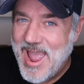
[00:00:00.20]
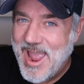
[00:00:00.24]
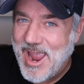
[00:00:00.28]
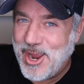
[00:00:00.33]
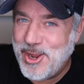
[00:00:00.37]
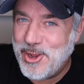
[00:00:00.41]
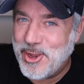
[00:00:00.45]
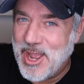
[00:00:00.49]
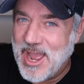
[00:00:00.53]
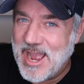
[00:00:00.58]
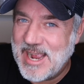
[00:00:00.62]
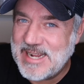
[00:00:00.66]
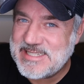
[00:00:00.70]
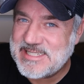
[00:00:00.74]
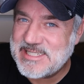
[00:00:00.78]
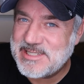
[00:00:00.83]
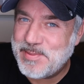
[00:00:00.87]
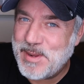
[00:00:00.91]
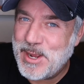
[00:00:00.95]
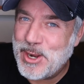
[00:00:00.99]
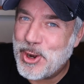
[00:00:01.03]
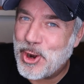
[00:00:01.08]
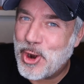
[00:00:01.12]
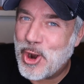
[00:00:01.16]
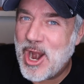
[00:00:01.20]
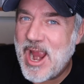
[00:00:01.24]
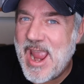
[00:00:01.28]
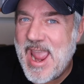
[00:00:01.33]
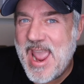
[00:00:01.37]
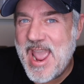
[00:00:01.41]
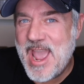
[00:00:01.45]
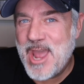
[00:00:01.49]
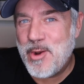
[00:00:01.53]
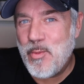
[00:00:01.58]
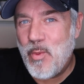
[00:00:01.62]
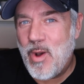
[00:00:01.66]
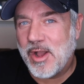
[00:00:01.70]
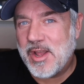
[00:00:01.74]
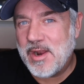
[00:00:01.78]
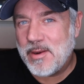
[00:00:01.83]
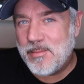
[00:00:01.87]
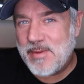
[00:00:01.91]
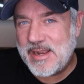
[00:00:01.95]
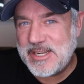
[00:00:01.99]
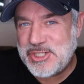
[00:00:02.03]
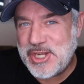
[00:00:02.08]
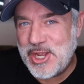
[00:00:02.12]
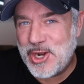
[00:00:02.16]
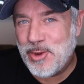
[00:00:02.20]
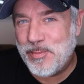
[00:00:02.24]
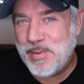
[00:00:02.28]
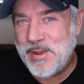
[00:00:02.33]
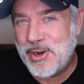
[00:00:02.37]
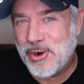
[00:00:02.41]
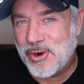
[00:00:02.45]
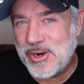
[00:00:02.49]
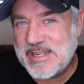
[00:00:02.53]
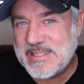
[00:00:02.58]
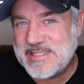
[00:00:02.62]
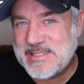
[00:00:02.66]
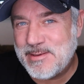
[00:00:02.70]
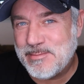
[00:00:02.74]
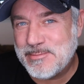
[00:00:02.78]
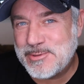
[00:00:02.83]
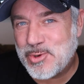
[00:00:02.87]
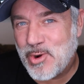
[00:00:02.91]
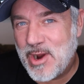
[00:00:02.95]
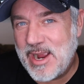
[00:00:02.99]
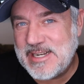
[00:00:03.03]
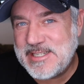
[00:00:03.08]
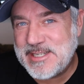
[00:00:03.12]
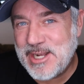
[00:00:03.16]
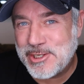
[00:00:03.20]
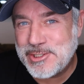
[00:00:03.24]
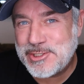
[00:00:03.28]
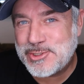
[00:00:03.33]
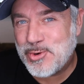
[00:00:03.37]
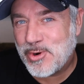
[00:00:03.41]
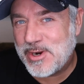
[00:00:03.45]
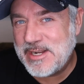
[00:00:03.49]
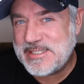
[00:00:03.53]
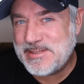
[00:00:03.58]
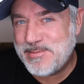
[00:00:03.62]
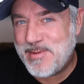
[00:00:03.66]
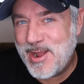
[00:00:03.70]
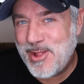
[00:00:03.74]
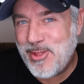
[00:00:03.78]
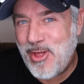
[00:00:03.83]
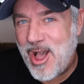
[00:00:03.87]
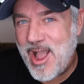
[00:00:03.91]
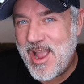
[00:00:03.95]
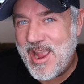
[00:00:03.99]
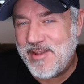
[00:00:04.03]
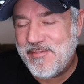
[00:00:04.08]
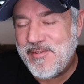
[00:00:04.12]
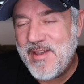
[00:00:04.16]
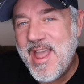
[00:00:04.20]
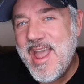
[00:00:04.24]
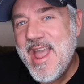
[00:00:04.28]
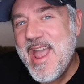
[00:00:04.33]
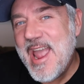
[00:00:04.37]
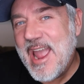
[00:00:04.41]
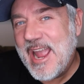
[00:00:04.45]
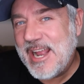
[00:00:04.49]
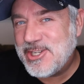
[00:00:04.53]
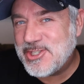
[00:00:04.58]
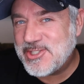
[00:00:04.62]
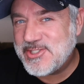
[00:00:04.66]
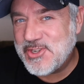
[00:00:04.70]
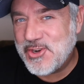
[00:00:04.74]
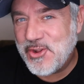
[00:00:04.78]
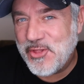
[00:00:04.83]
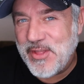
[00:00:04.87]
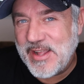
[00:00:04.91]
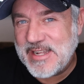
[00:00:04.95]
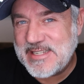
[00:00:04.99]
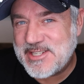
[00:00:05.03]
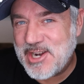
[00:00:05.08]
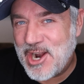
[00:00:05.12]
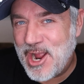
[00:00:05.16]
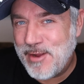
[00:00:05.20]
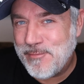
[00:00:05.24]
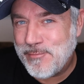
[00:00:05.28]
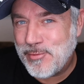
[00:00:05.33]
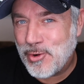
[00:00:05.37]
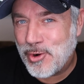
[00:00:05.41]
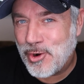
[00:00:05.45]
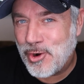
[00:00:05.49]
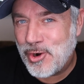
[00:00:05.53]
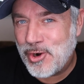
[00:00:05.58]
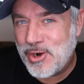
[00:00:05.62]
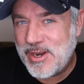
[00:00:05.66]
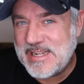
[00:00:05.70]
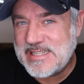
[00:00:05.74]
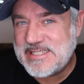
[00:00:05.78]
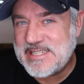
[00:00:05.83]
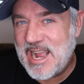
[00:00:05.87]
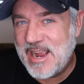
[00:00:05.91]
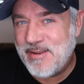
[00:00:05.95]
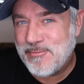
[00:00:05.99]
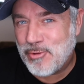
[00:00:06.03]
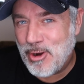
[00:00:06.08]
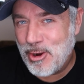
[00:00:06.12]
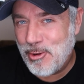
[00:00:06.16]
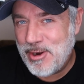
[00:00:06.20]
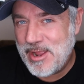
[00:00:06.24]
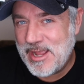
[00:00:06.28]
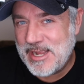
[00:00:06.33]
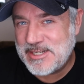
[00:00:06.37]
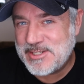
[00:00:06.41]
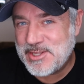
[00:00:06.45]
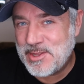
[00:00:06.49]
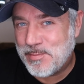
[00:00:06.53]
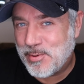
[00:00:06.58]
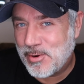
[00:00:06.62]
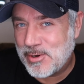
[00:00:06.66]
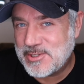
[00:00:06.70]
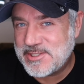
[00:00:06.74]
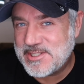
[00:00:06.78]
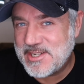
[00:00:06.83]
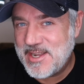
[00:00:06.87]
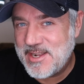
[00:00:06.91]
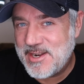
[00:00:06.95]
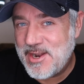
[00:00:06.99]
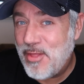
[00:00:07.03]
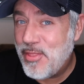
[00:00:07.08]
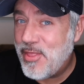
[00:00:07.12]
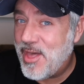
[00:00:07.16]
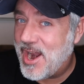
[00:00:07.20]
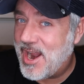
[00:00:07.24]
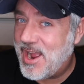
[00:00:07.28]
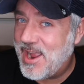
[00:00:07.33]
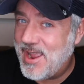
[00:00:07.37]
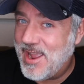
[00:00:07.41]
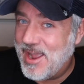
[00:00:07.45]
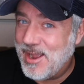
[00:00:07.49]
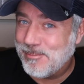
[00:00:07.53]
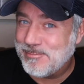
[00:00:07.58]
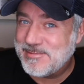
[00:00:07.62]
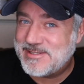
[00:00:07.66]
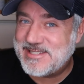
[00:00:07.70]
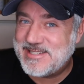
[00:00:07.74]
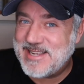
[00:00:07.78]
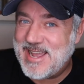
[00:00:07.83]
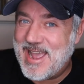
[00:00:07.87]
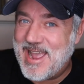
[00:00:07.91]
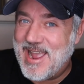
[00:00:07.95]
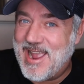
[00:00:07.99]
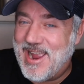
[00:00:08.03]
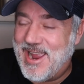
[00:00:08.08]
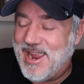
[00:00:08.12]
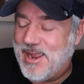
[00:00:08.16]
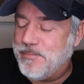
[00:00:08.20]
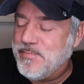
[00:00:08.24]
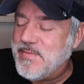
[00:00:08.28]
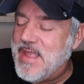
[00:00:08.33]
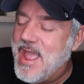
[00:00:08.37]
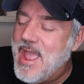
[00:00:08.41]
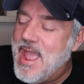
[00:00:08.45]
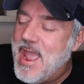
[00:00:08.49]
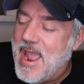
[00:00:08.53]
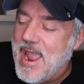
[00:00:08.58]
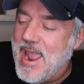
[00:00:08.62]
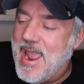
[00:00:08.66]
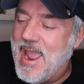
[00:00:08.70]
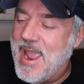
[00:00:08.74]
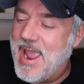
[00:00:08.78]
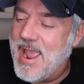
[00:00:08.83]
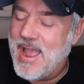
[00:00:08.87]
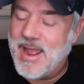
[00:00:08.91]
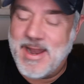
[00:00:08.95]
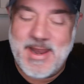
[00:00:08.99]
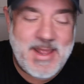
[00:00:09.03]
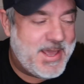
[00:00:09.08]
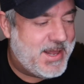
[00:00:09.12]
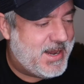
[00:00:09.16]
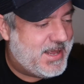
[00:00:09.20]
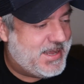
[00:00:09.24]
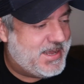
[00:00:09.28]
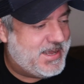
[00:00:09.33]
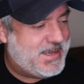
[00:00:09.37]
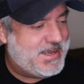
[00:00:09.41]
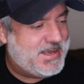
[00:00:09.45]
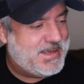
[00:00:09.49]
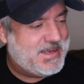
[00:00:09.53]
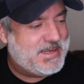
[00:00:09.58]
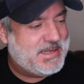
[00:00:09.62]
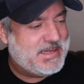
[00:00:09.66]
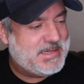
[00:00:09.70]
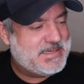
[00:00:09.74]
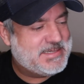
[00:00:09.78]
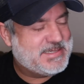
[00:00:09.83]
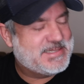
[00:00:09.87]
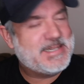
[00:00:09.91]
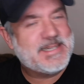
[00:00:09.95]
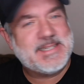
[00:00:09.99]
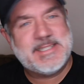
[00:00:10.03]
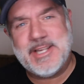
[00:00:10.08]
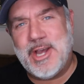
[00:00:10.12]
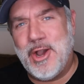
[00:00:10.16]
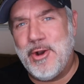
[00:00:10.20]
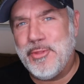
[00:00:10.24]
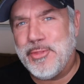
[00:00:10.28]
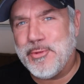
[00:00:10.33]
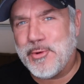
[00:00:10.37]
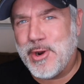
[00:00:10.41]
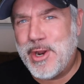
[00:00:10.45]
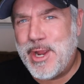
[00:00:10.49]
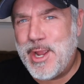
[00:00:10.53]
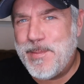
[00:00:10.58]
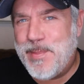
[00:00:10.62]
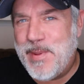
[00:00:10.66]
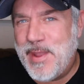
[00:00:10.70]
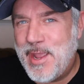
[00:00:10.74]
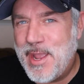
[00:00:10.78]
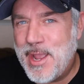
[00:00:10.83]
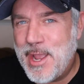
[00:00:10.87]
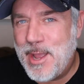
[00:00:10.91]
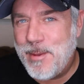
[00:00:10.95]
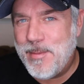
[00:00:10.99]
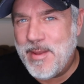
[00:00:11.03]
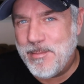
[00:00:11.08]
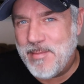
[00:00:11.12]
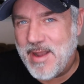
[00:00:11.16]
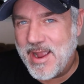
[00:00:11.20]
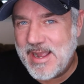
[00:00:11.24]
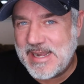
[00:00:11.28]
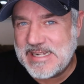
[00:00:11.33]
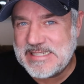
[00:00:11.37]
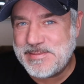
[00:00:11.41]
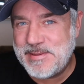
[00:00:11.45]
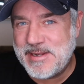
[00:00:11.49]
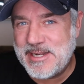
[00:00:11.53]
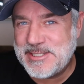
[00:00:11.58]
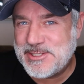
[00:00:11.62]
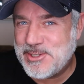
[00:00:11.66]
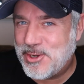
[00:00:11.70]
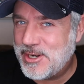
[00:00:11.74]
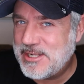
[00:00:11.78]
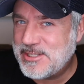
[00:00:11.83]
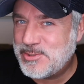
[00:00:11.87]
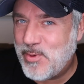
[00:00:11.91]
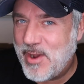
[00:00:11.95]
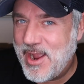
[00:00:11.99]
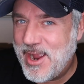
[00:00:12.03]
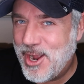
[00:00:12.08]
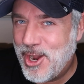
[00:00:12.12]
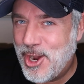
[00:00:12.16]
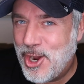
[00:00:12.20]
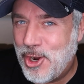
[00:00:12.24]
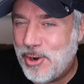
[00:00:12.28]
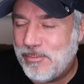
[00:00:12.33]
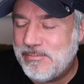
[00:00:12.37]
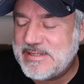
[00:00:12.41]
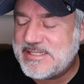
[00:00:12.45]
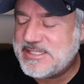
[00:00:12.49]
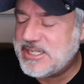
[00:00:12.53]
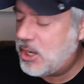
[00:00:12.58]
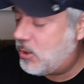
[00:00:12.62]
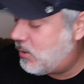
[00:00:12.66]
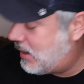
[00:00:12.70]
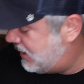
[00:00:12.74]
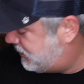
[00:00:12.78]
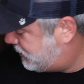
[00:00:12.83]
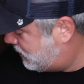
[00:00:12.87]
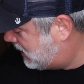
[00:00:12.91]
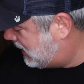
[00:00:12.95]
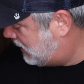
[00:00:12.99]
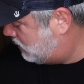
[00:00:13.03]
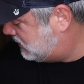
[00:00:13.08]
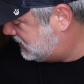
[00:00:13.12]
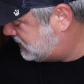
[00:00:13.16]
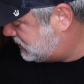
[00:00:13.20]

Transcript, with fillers: Hey you guys, it's Peter and welcome to my channel Peterisms, where I tell stories of my life and just little things that I've learned as I've grown into the person that I am today. And it is six oh three p m and my husband is on his way home, so I thought I